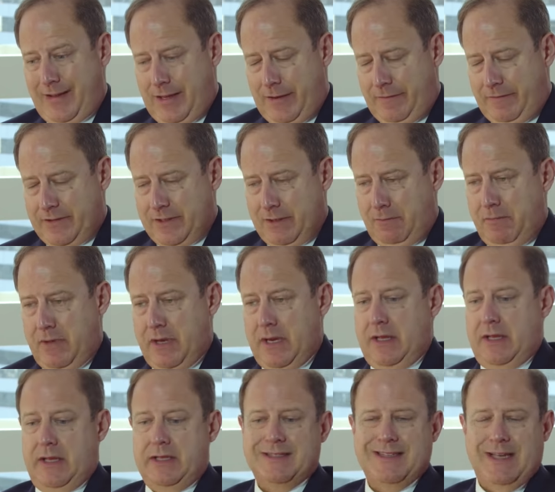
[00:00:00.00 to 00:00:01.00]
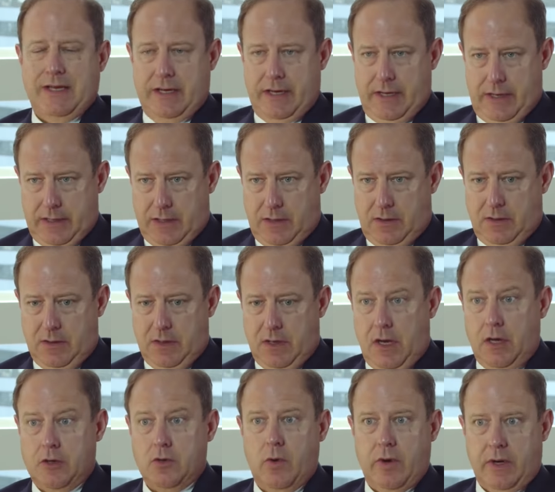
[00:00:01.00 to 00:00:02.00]
if somebody, let's say in Hong
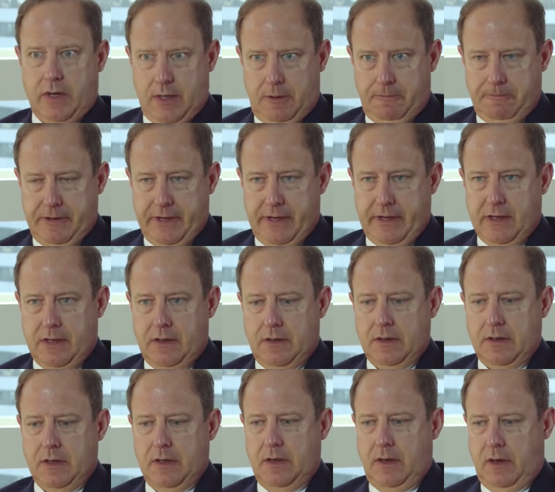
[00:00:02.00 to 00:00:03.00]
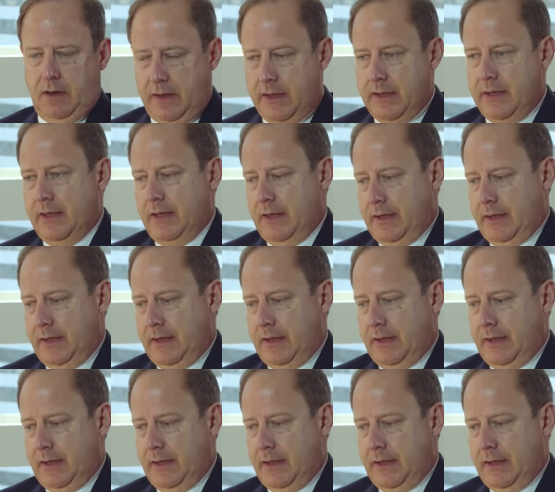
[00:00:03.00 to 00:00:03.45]
Kong or a company in Hong Kong